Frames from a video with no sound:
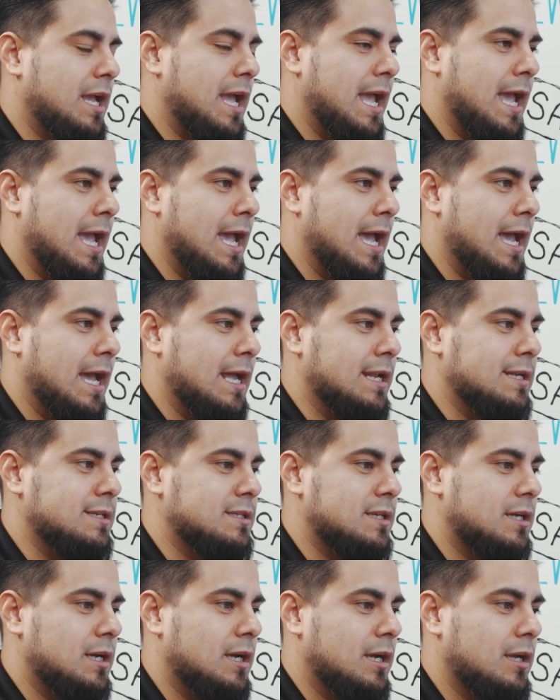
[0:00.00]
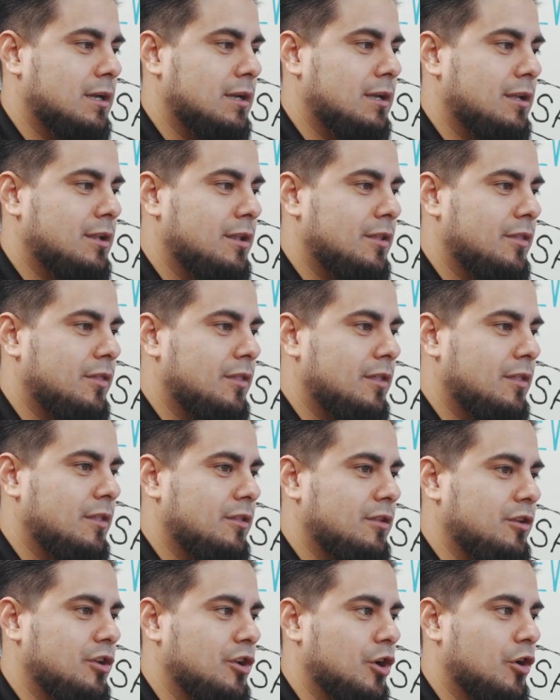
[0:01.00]
and
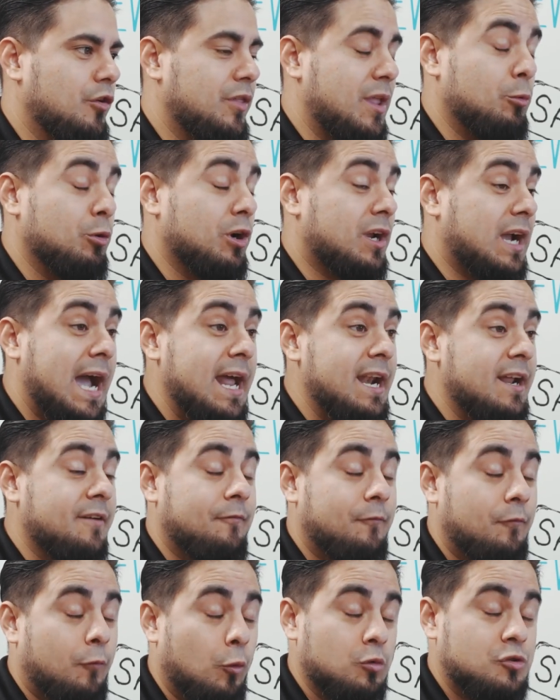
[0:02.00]
they were kind of